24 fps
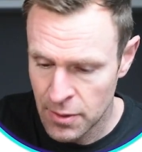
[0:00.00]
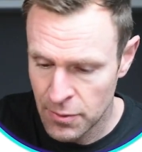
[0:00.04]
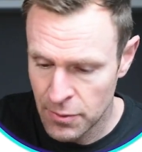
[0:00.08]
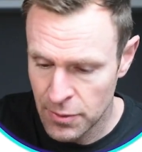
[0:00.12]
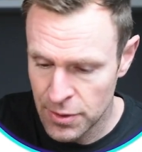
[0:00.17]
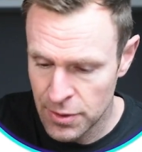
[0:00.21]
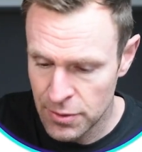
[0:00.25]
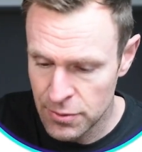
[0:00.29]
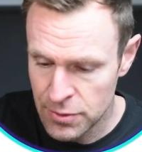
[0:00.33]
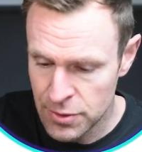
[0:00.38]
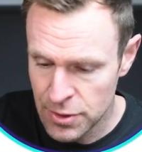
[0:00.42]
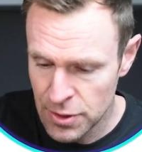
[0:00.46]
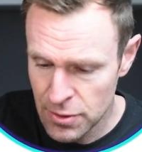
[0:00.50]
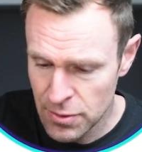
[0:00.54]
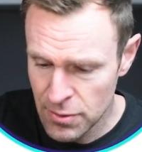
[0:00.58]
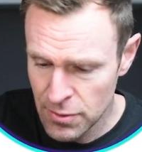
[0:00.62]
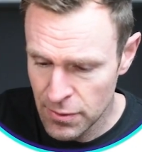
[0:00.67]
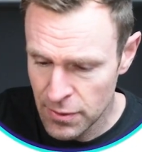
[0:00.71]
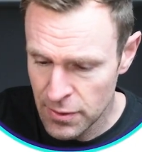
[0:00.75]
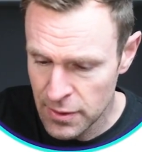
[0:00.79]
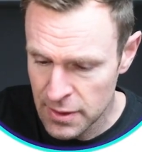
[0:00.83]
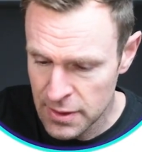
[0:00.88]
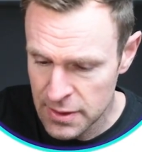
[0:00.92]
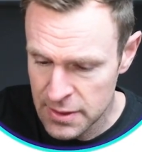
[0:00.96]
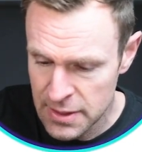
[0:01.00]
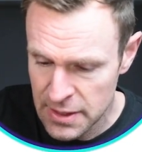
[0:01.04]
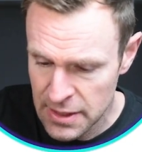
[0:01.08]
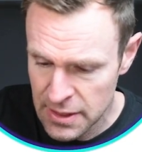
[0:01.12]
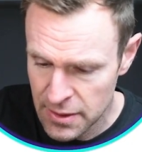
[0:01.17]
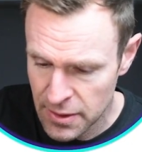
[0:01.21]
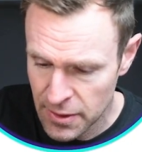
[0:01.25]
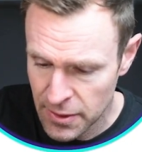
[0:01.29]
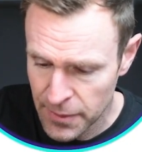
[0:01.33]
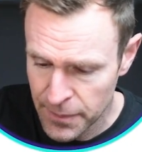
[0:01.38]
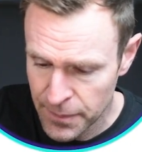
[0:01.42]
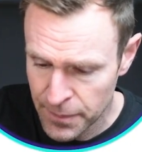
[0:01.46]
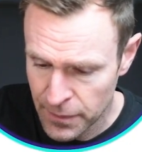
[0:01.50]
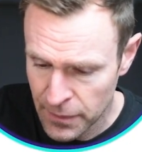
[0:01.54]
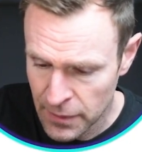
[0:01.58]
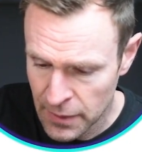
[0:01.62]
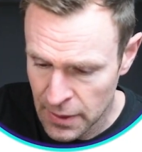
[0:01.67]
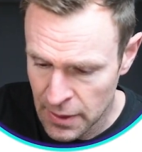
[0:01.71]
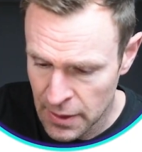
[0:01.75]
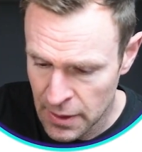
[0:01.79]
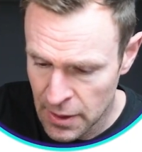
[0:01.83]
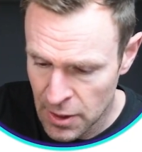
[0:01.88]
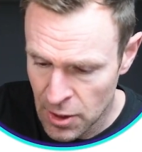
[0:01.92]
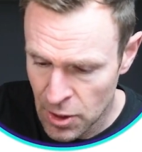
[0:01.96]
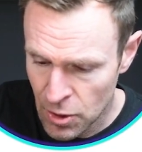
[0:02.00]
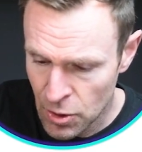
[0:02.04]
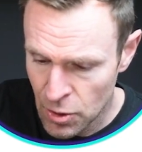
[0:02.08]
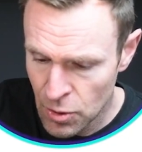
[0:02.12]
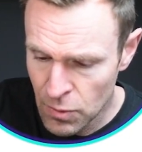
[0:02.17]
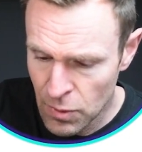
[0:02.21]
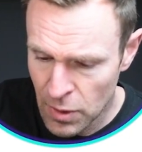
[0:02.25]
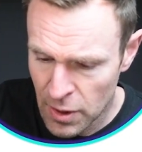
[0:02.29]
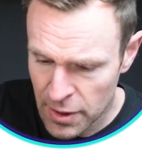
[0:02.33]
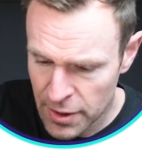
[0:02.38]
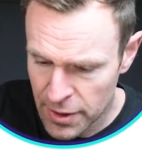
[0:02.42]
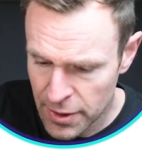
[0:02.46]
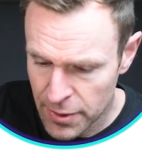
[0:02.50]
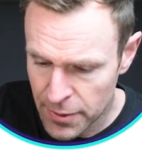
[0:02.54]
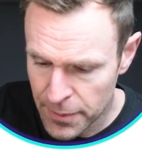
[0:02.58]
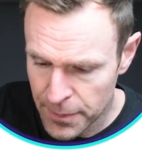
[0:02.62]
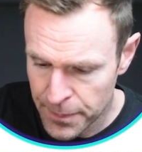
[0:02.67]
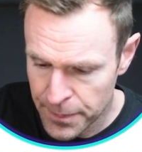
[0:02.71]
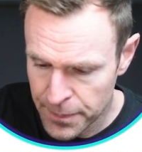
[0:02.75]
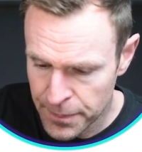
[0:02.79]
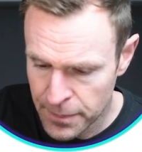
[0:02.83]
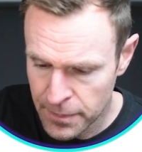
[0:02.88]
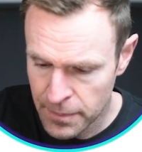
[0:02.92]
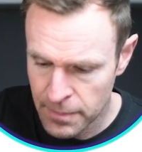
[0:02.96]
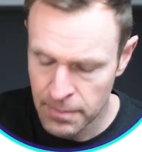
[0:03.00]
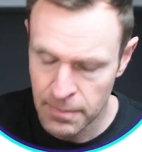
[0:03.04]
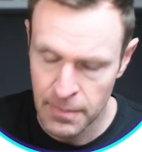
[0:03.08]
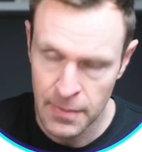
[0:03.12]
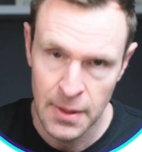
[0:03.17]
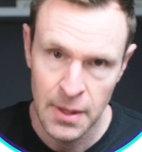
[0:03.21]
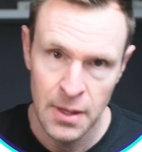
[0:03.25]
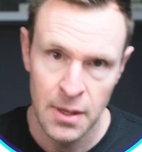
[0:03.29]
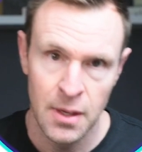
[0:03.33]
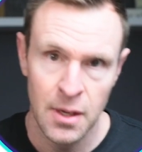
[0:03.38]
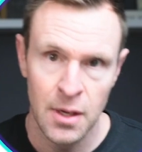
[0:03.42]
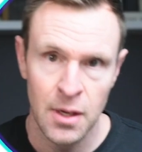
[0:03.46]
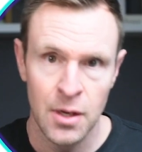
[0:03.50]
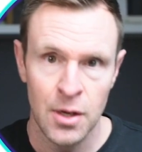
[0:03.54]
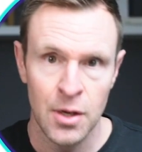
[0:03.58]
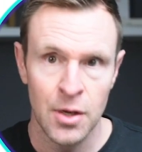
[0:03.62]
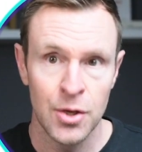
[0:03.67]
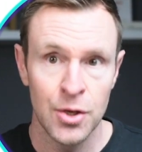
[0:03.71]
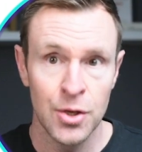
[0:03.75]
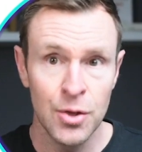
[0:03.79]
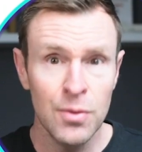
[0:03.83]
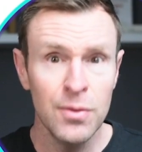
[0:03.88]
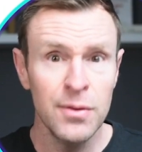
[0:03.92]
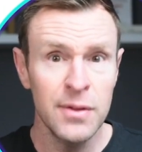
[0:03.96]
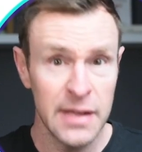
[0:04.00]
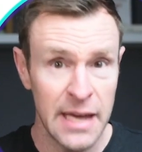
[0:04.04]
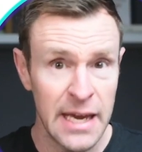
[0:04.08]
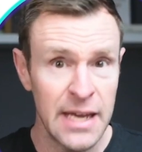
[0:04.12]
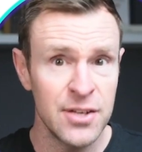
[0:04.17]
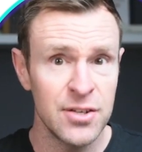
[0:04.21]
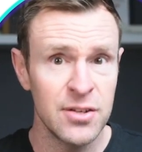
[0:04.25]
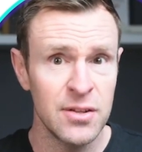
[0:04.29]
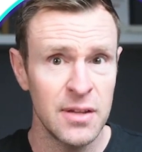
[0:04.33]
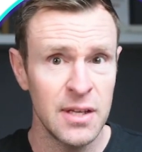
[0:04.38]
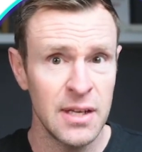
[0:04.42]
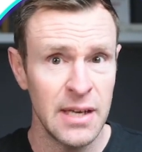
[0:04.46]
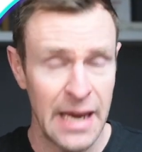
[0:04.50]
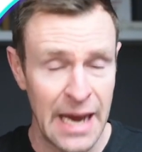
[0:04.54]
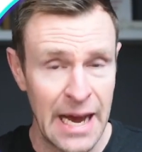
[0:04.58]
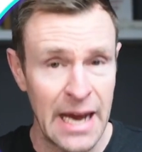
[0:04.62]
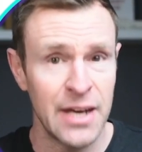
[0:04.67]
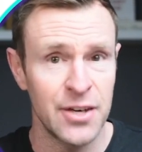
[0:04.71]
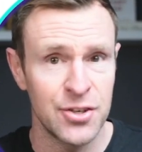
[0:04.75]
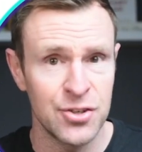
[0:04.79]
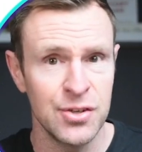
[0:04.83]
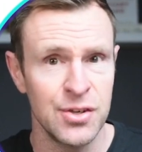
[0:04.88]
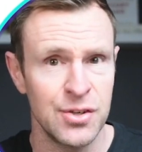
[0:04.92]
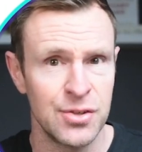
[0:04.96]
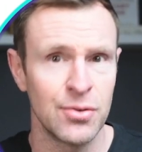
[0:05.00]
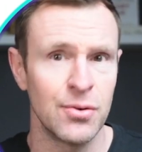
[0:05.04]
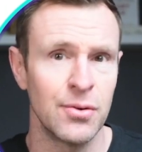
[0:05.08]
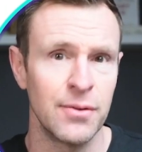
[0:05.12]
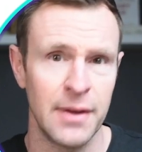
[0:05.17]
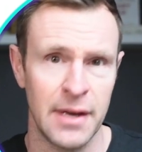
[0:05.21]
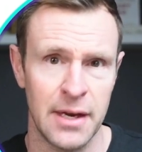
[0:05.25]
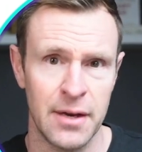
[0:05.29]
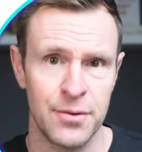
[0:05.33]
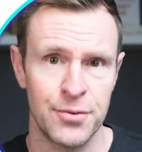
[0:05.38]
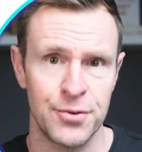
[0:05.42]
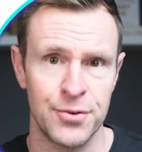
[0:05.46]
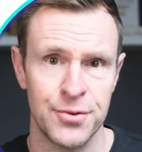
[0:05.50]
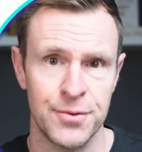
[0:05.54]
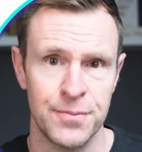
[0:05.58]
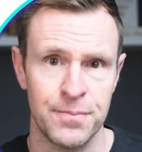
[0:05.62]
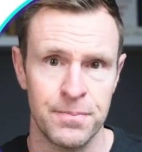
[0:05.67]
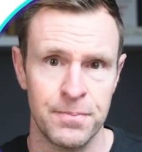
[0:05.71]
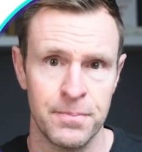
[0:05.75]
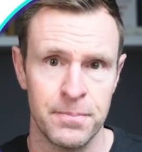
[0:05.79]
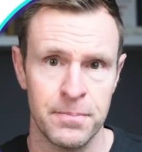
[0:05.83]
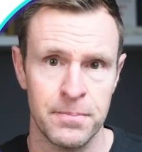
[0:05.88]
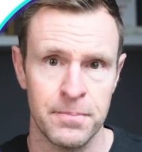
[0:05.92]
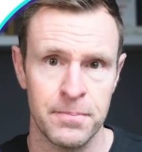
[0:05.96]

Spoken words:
When you do the deal, who are you? You're the agent that actually sold the house.